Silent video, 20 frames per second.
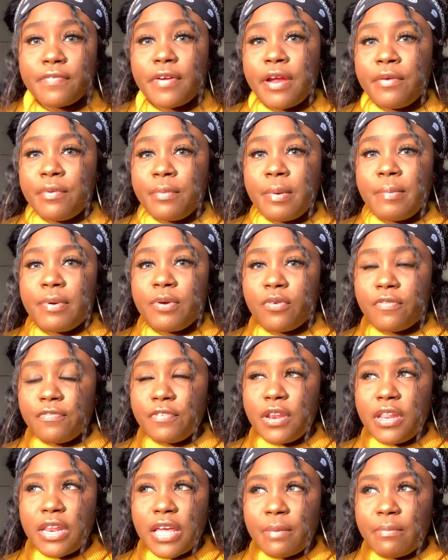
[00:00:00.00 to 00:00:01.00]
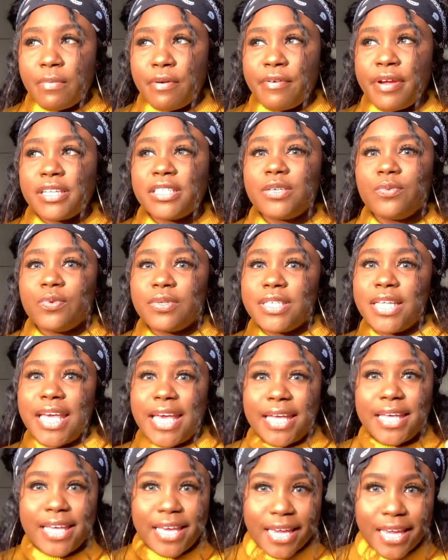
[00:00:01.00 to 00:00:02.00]
I remember not feeling like my writing was
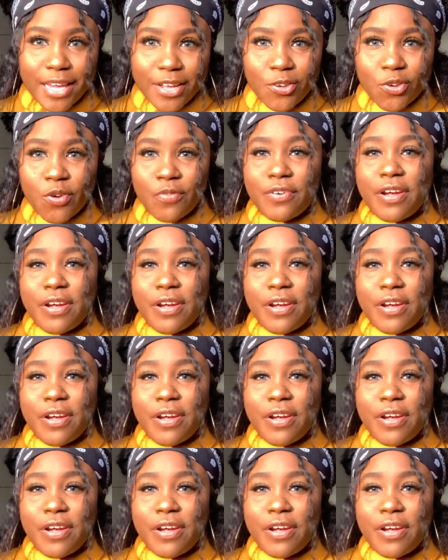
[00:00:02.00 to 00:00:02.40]
geng enough.